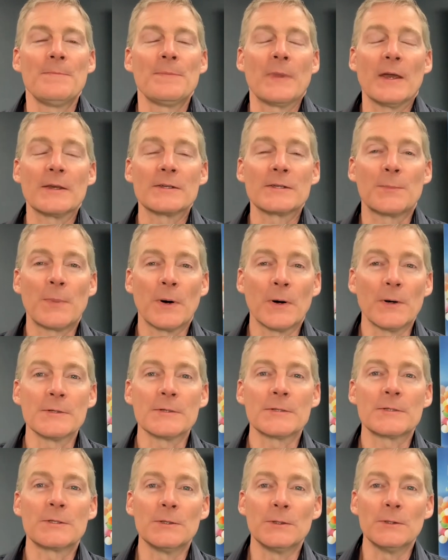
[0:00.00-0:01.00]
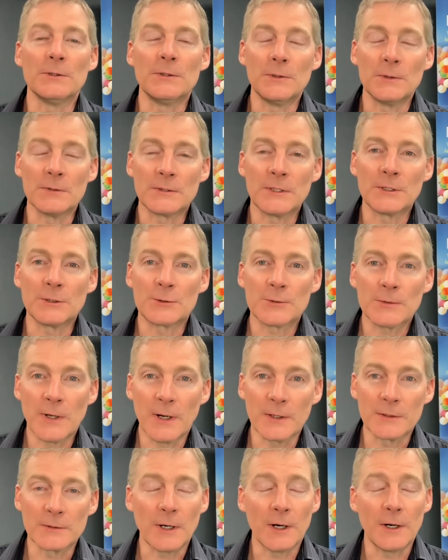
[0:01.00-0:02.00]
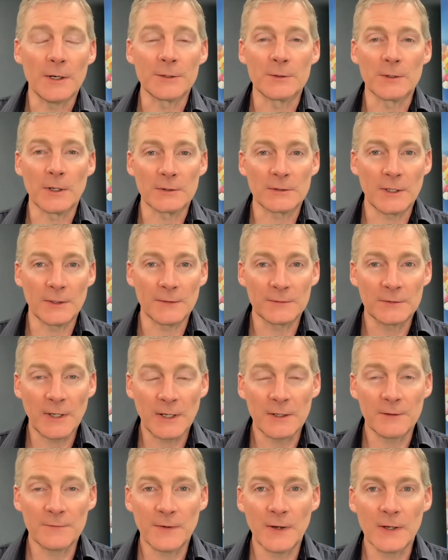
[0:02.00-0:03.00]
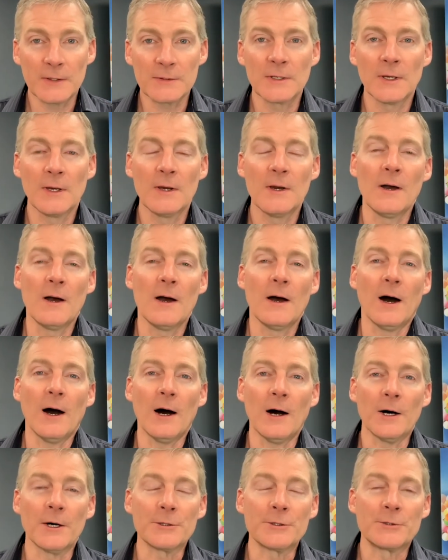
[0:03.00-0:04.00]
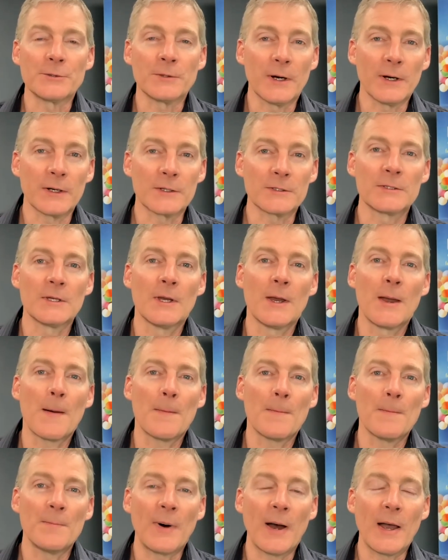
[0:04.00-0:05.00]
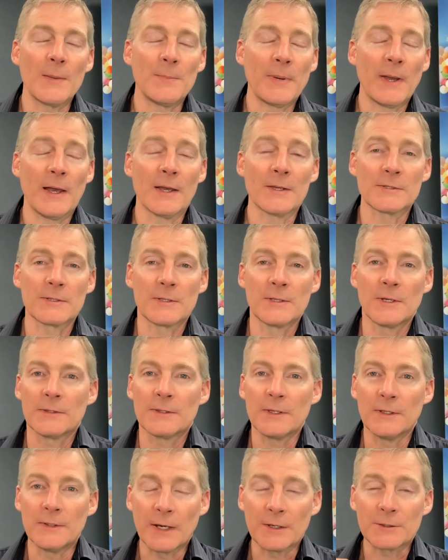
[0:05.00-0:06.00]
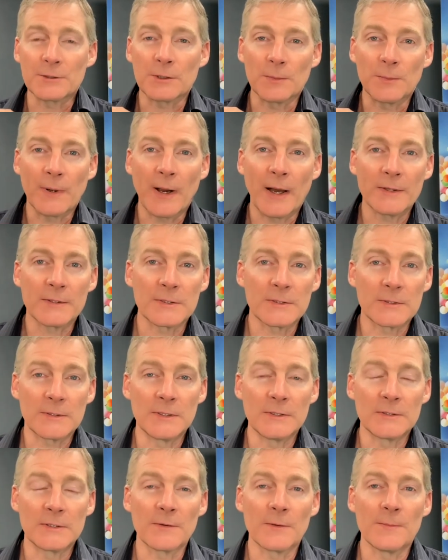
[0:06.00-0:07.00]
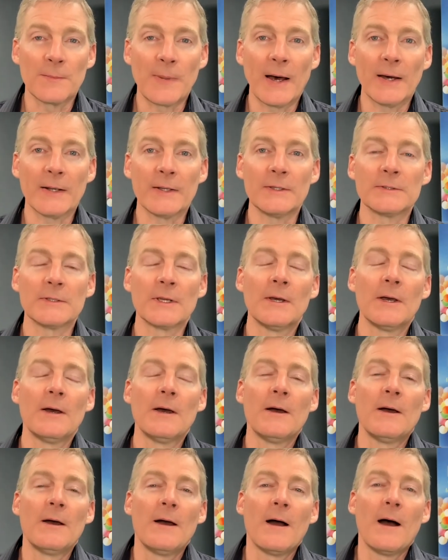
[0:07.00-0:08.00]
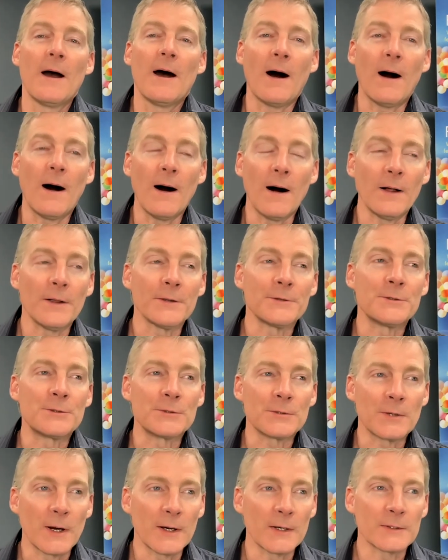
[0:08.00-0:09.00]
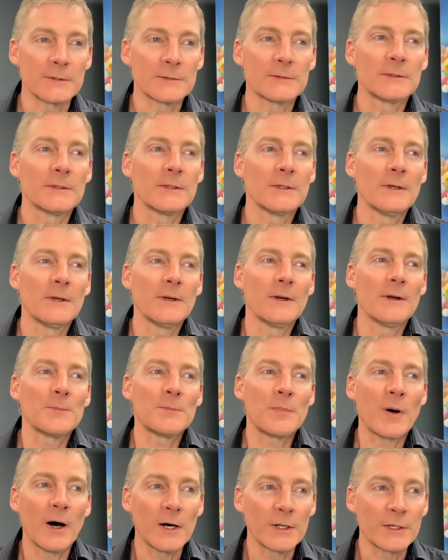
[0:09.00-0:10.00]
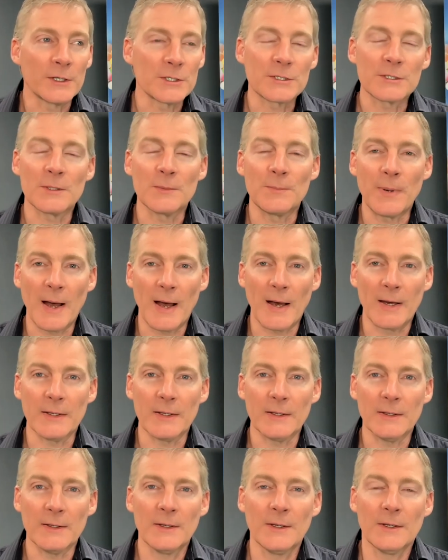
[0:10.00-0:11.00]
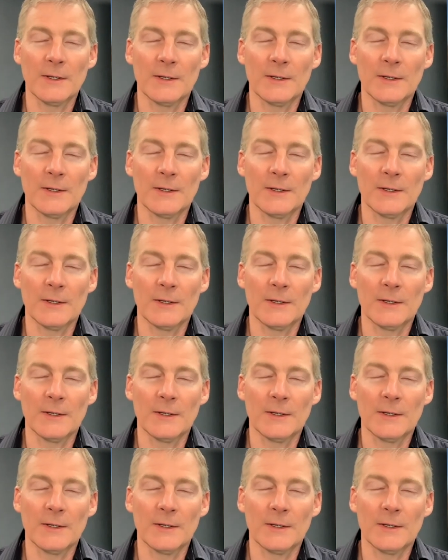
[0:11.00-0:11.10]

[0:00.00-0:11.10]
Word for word: As opposed to using drugs. All drugs have side effects. All drugs bypass the natural processes of the bodies. All drugs punish the body.